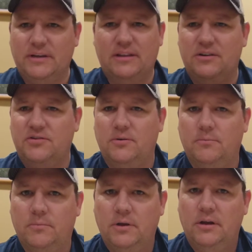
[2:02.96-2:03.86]
like there's
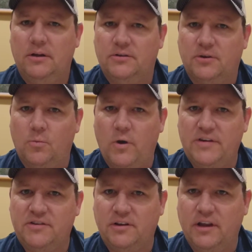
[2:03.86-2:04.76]
some
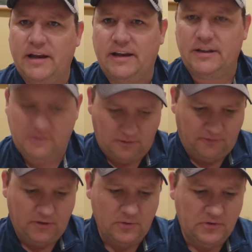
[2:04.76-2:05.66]
wasted light. It gets
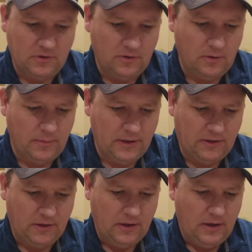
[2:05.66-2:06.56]
diffused a little bit.